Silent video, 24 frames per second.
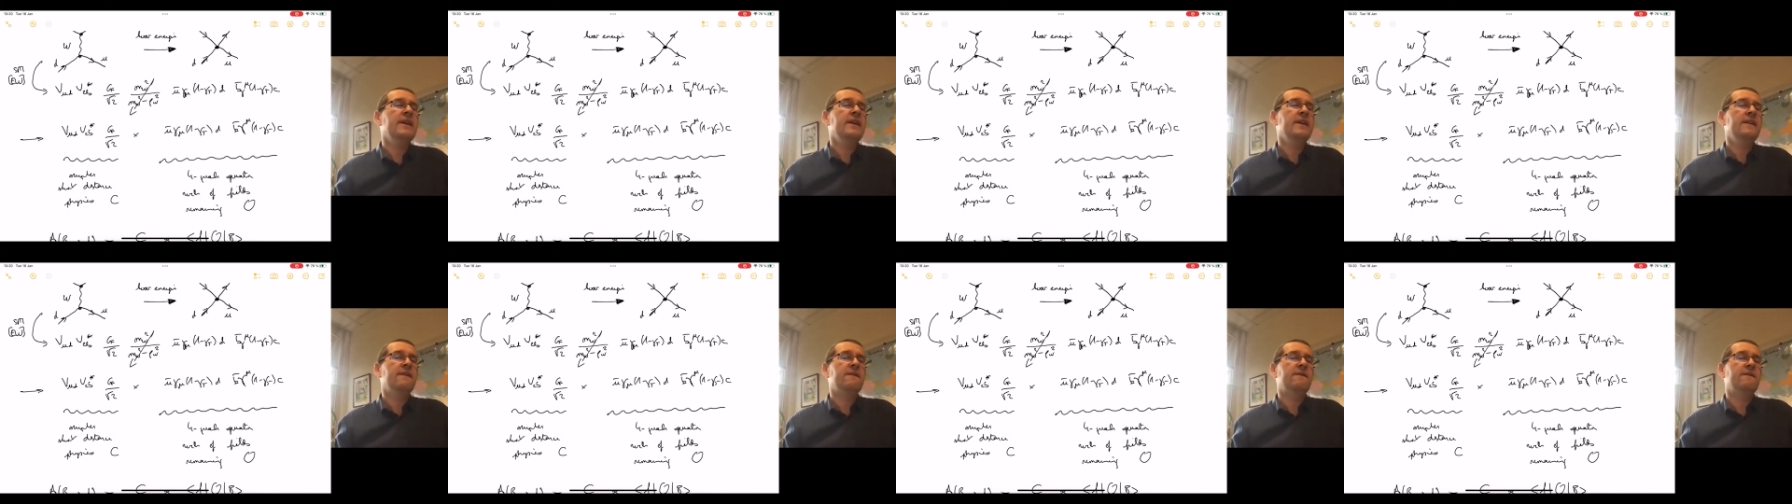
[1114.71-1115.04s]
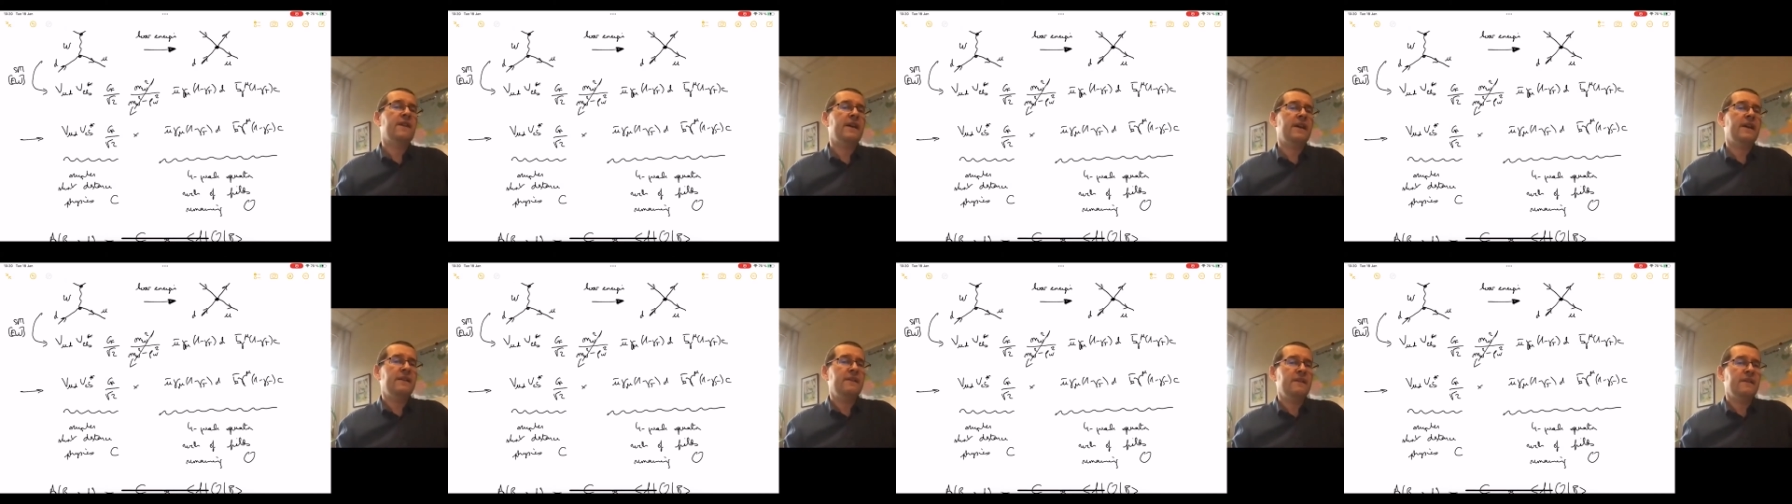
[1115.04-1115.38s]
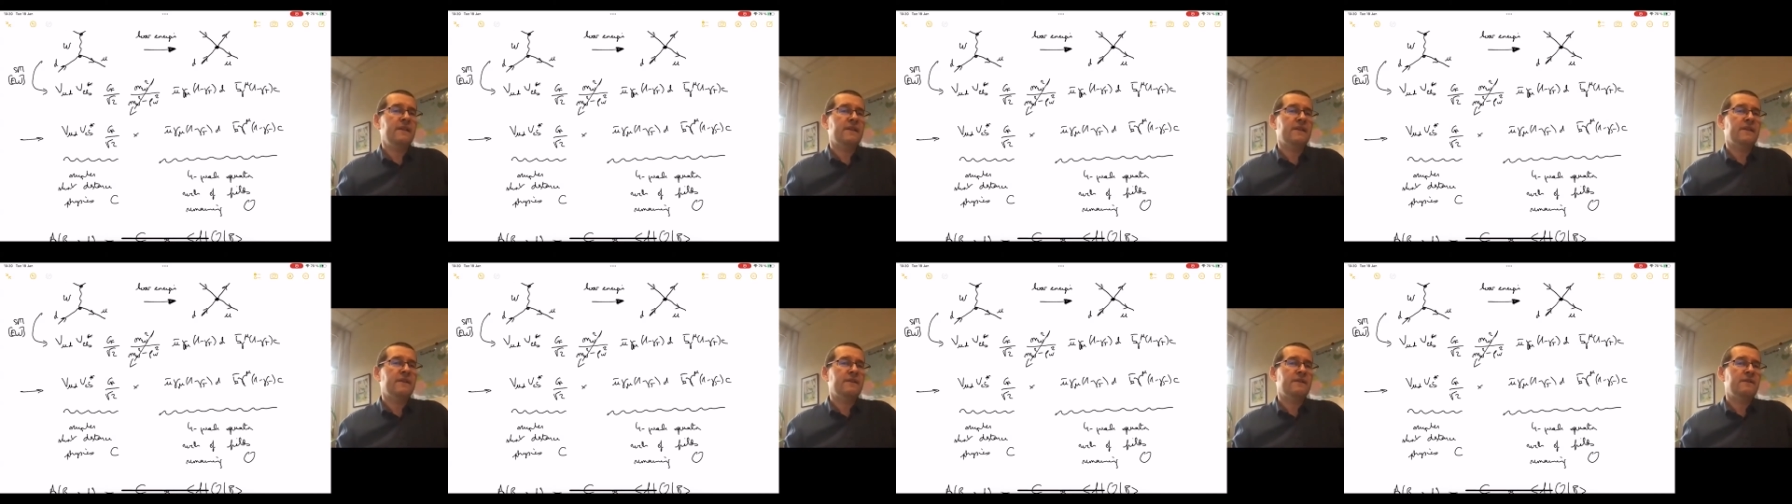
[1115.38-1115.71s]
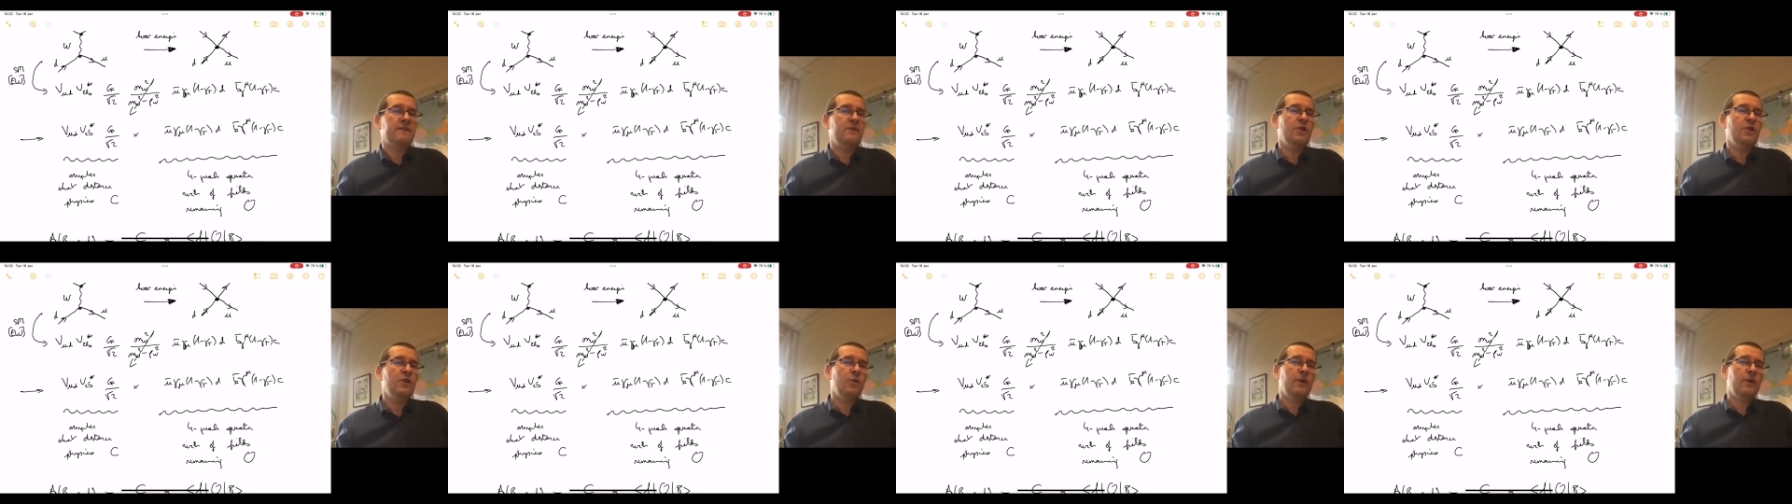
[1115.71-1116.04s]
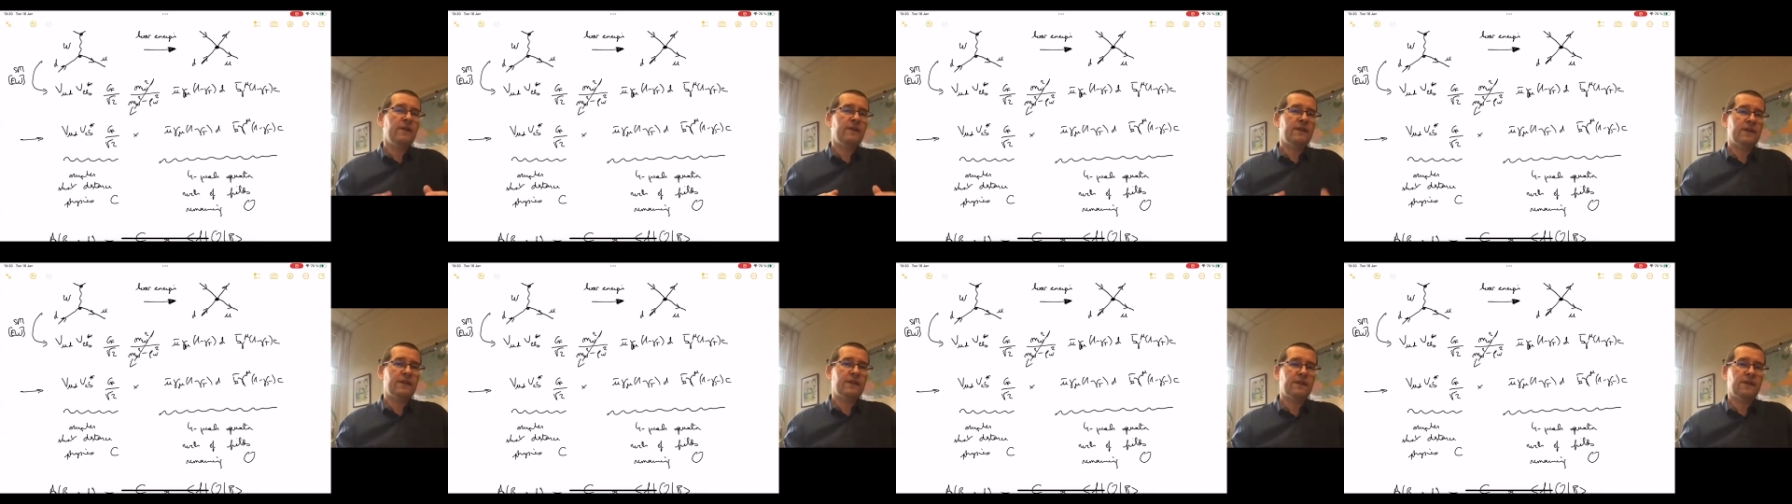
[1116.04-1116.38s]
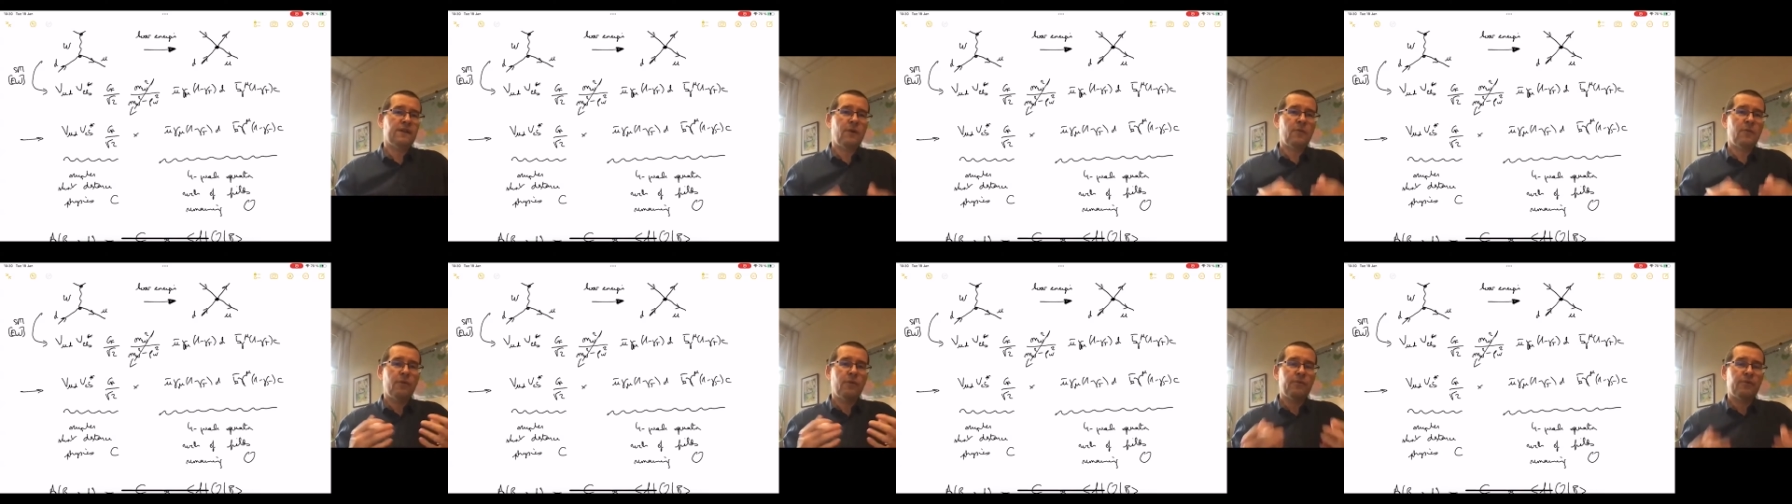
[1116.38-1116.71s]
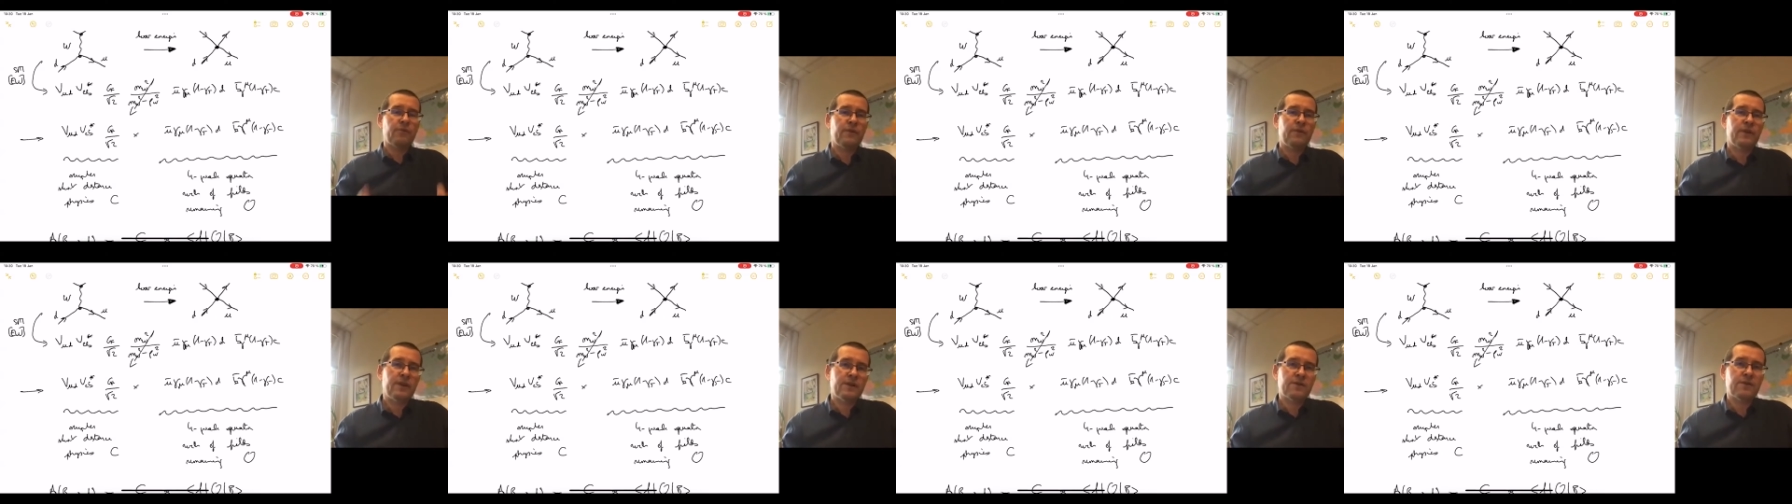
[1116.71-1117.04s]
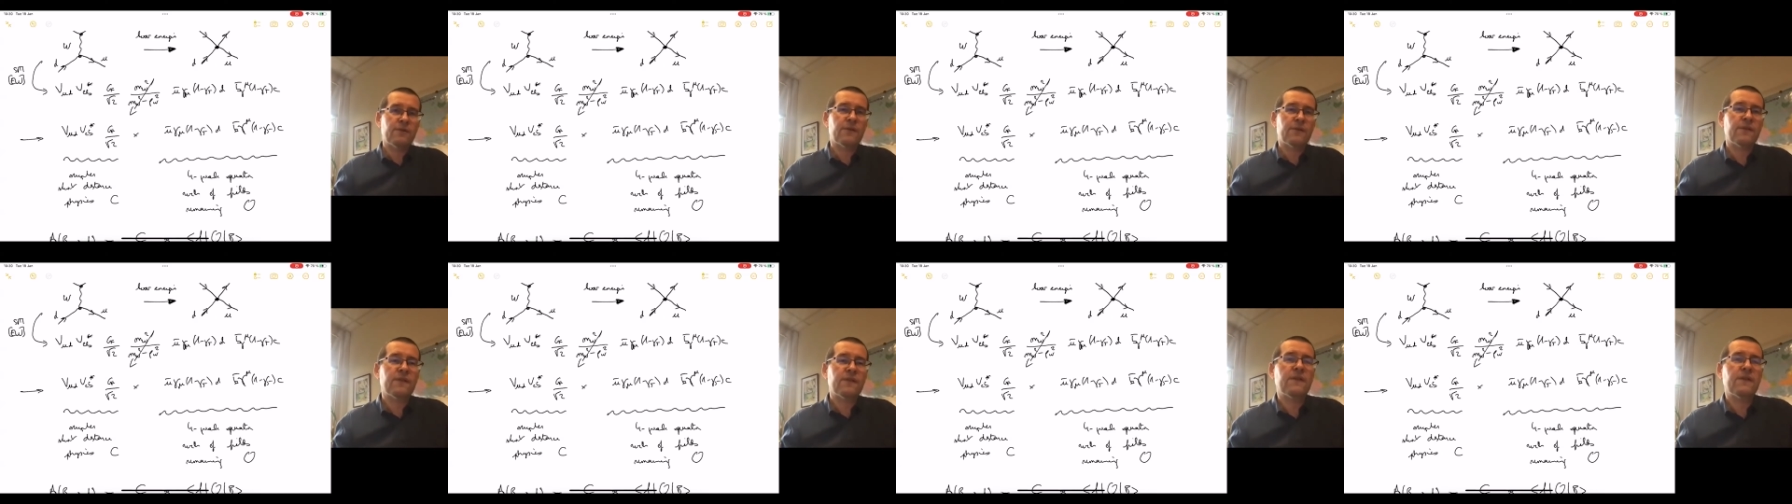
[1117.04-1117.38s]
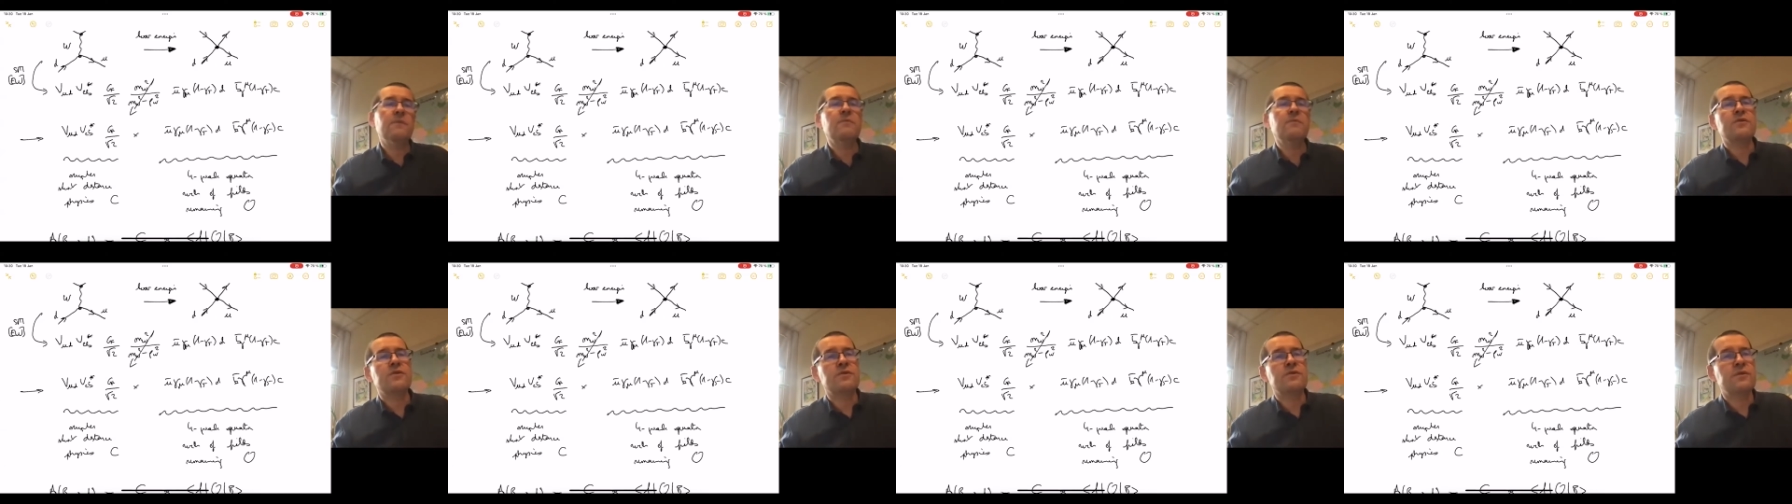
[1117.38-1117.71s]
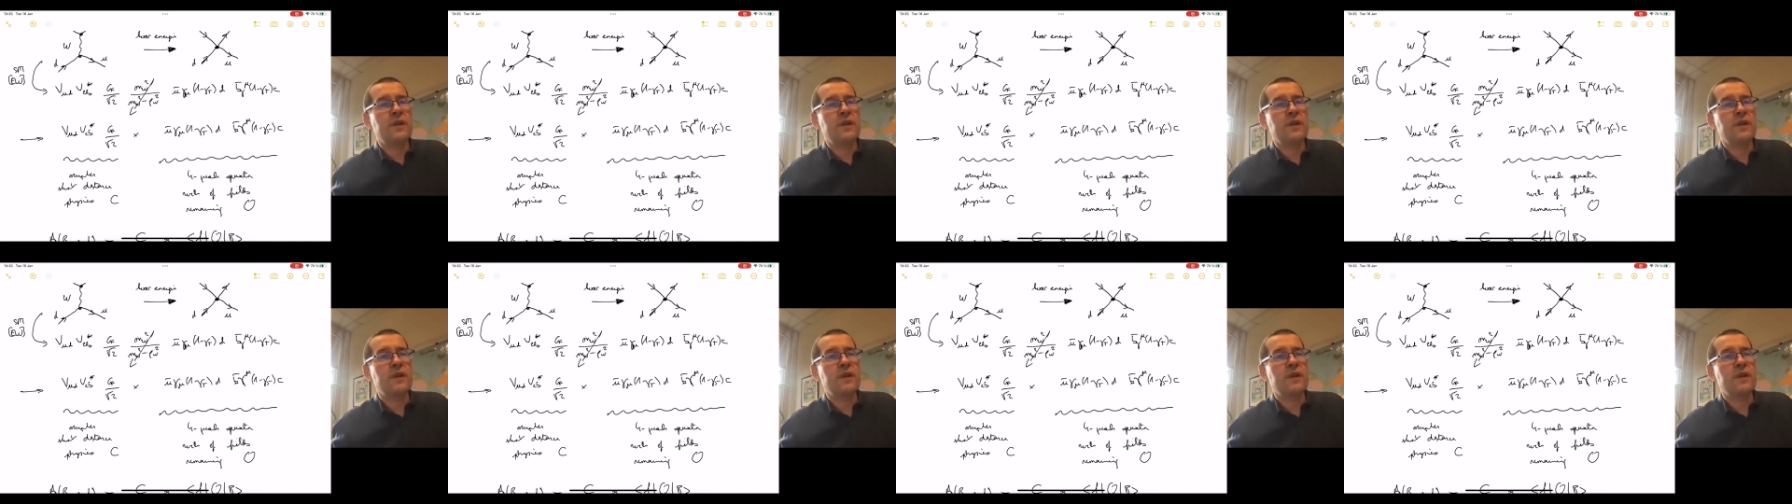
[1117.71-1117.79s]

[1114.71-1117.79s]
then knowing that some operators seem to